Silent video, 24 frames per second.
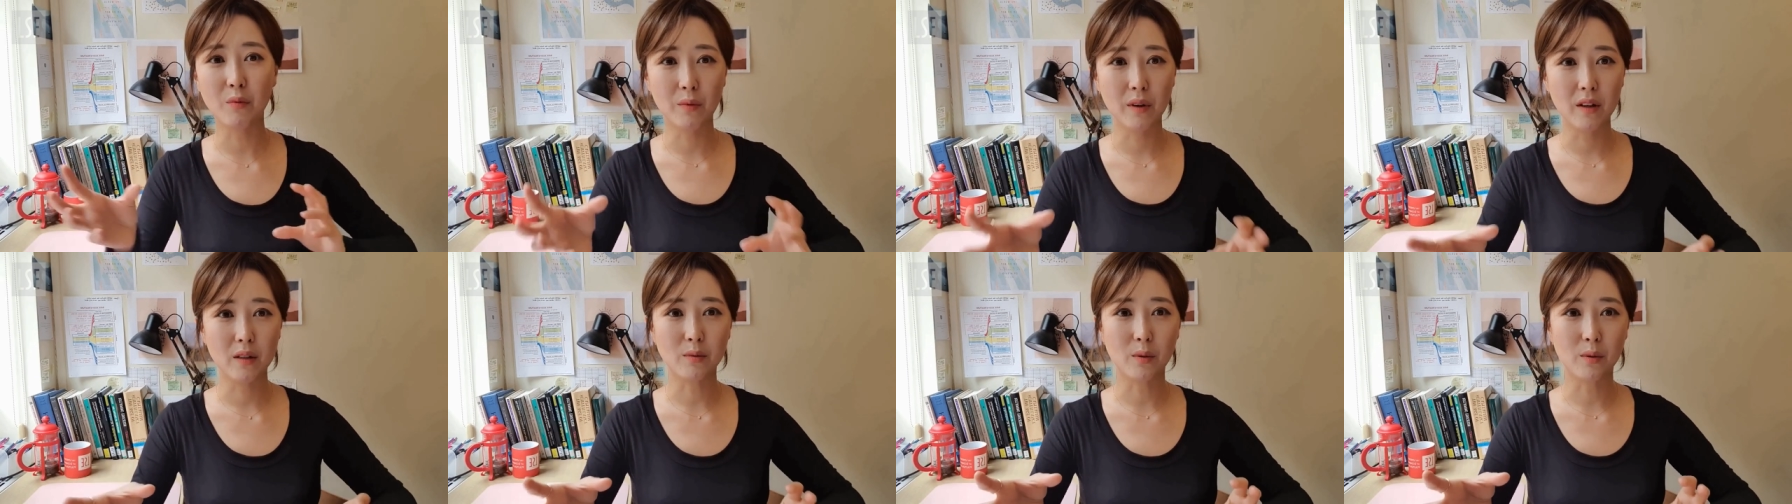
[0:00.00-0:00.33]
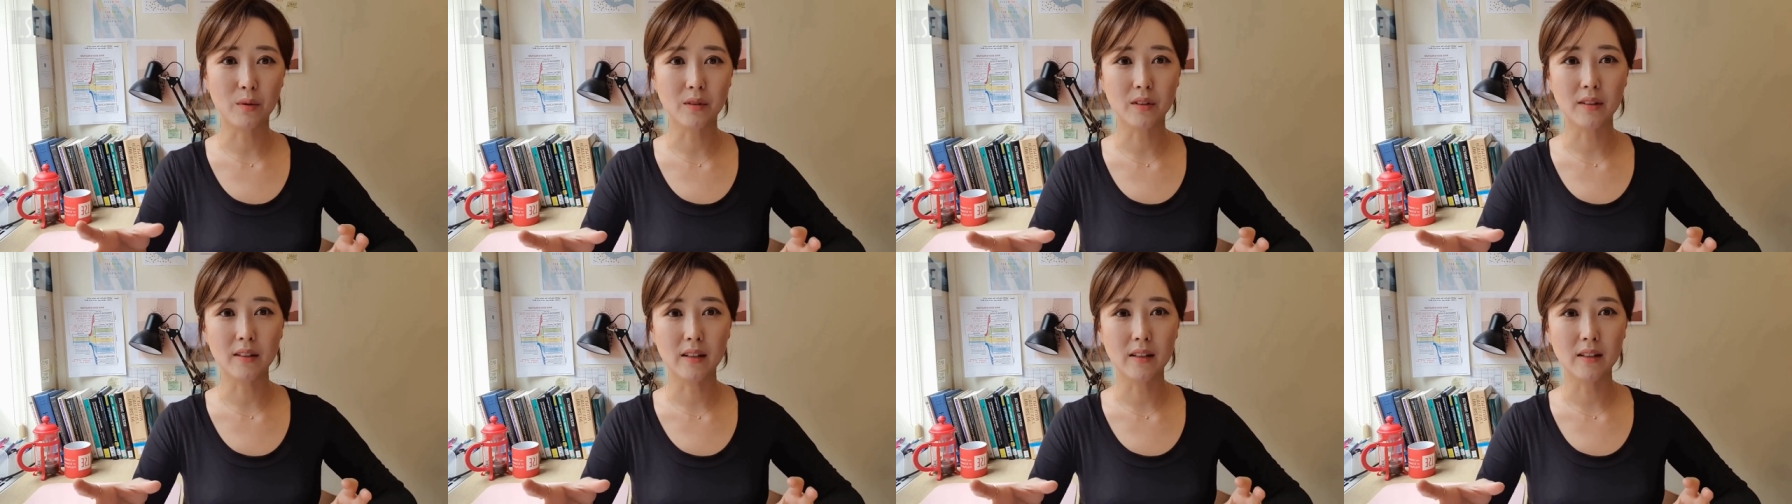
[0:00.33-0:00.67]

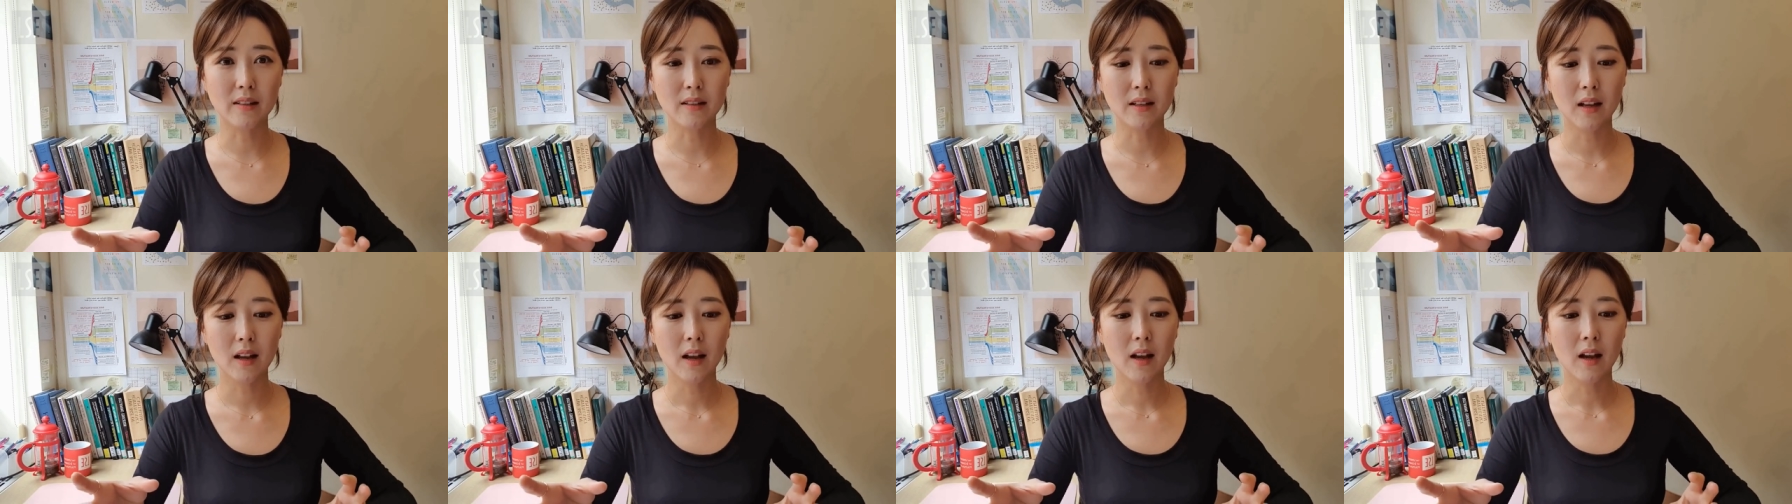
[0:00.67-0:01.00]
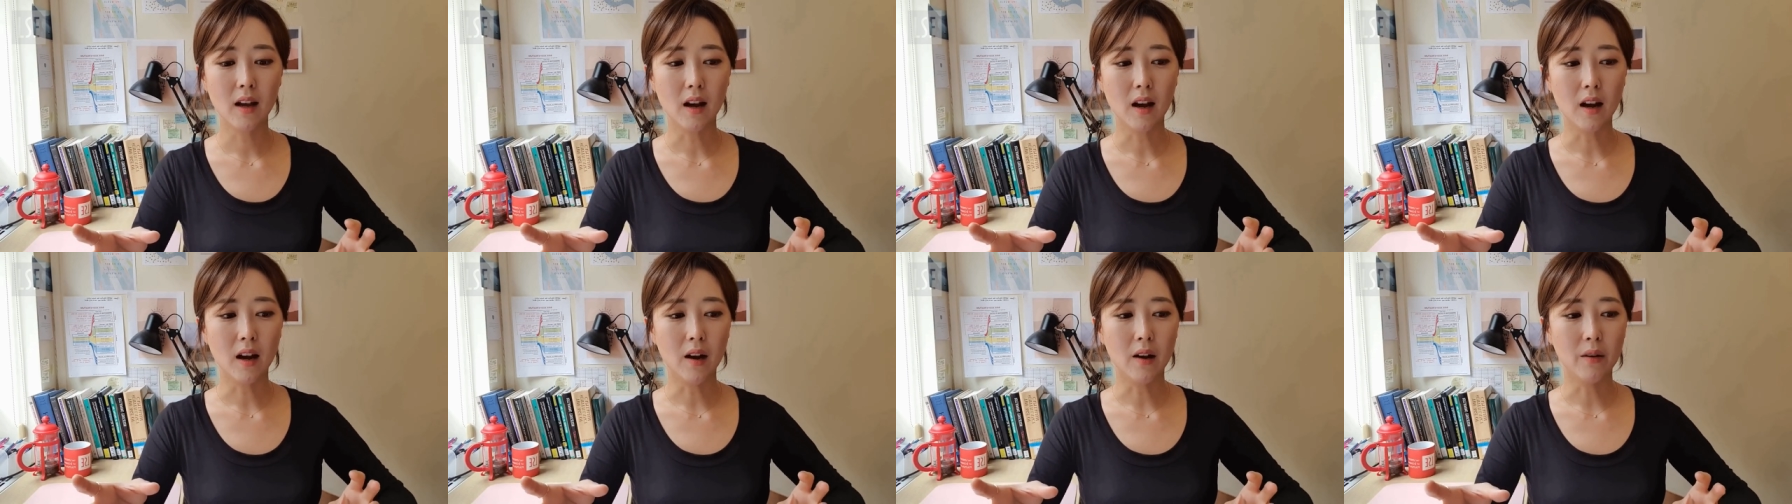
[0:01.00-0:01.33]
resources
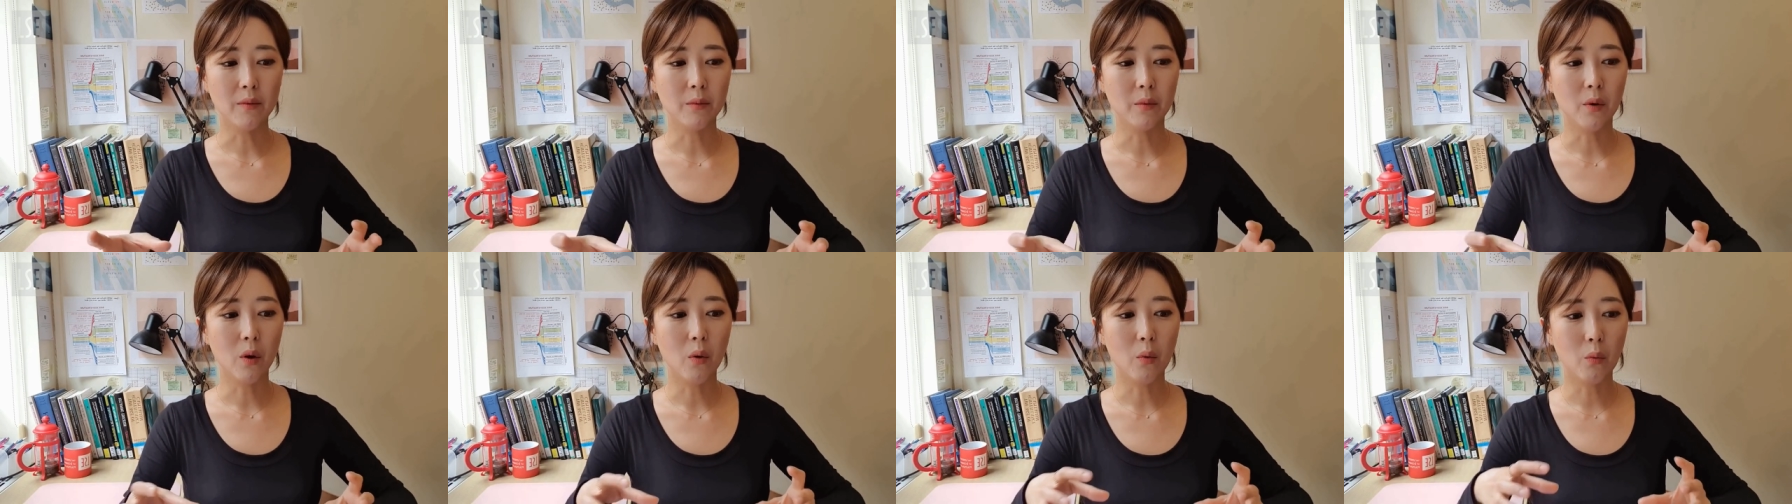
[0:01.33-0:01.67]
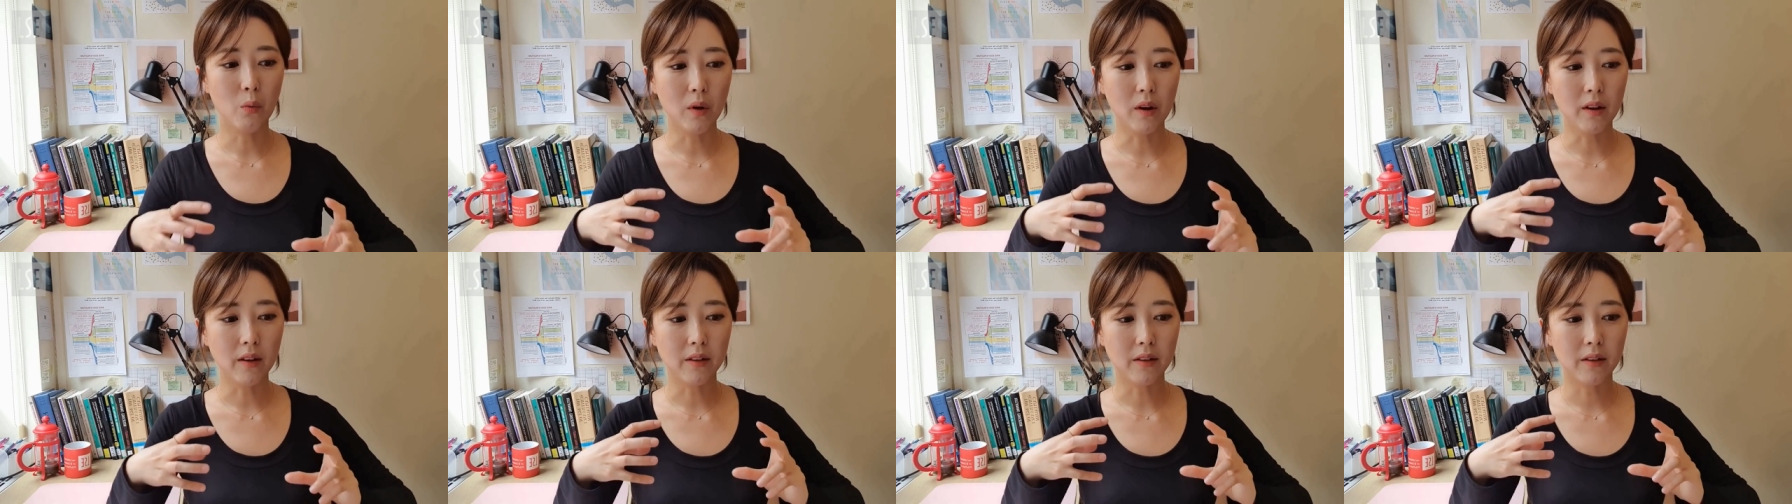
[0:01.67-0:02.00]
um,
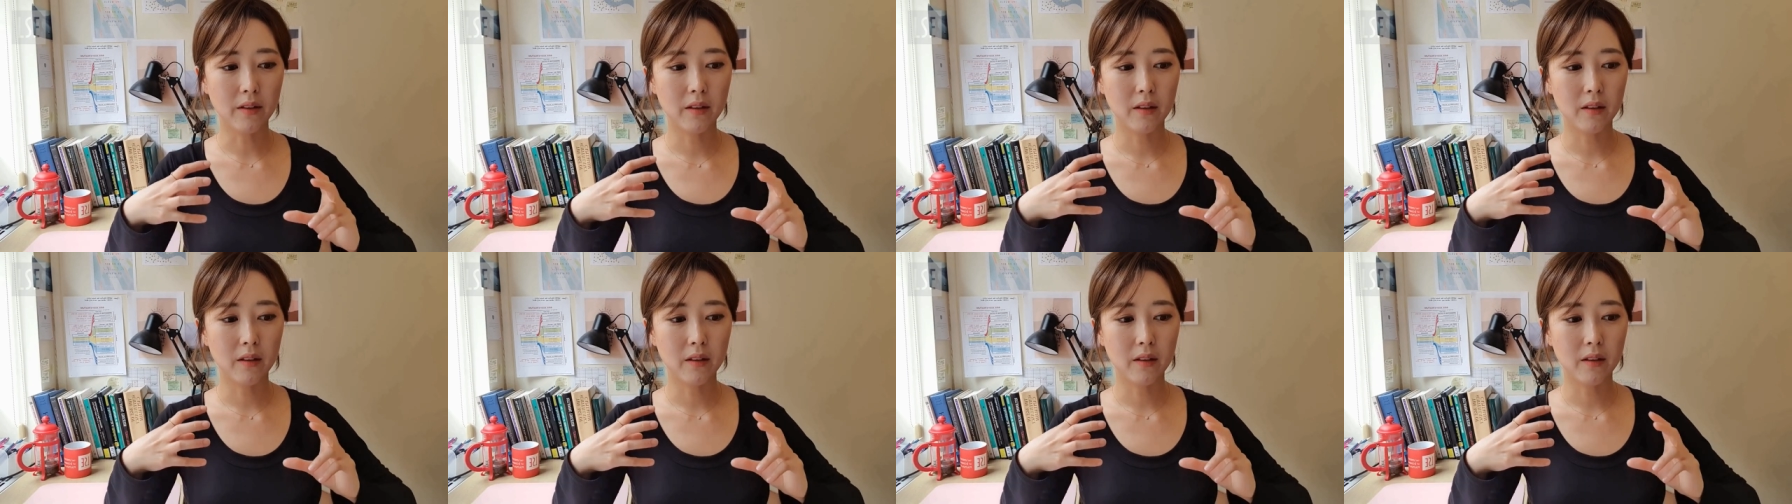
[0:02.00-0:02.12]
with